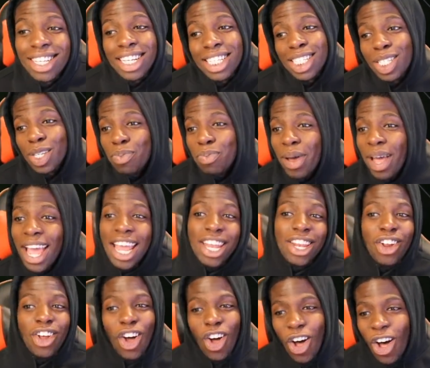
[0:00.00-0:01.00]
to
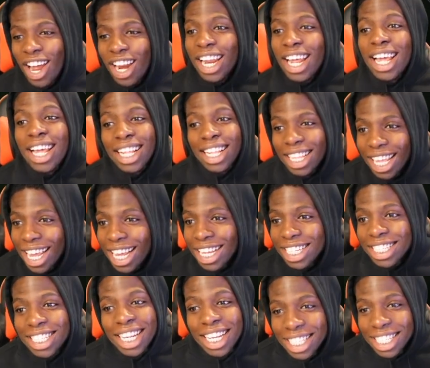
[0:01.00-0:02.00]
spend on
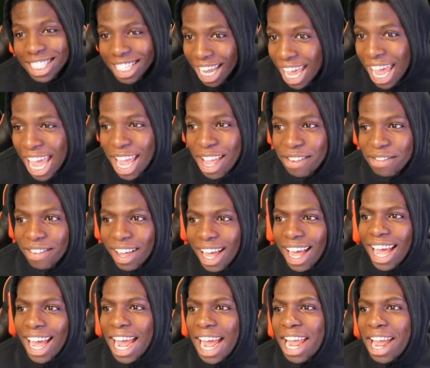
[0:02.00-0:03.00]
this team.
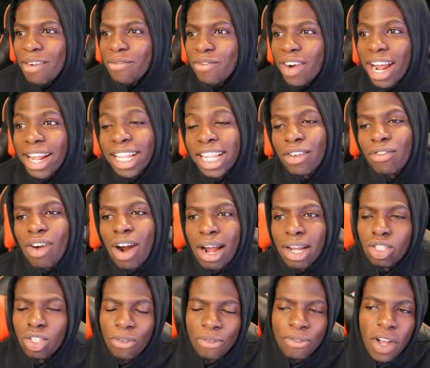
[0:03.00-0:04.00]
Hey, I'm ready.
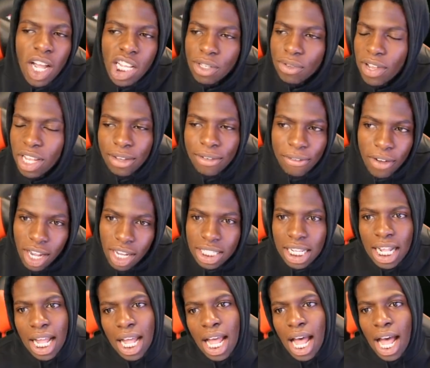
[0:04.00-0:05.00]
Right, so first things
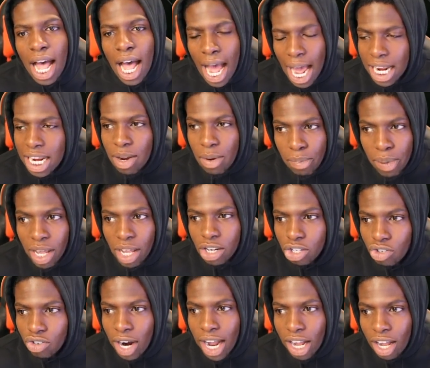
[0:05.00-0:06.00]
first, I need a big
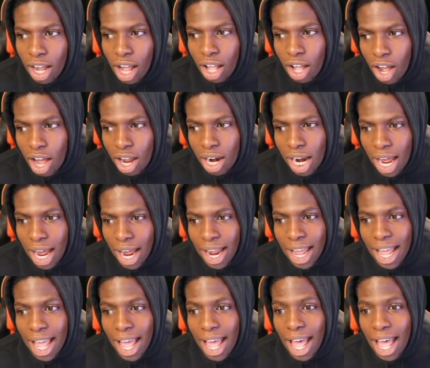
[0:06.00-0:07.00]
striker. I can't
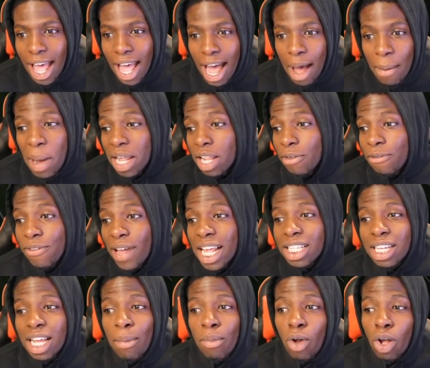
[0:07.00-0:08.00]
lie. And my
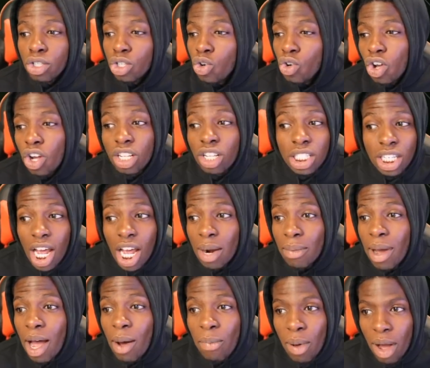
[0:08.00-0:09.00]
defence, I'm not too concerned
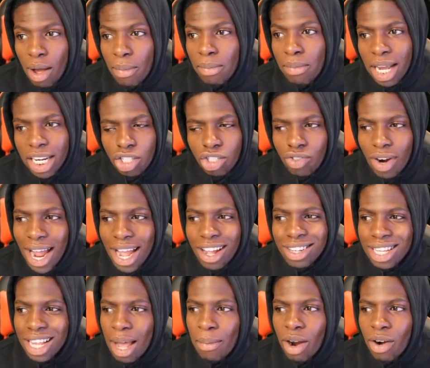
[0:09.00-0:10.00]
about, but my
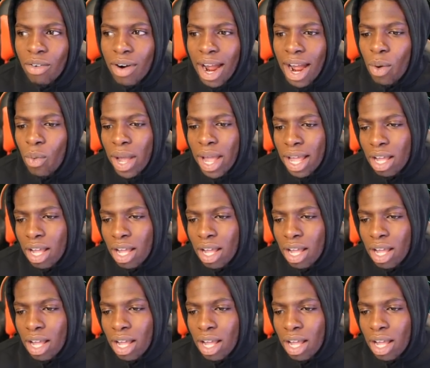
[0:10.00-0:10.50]
strikers and my right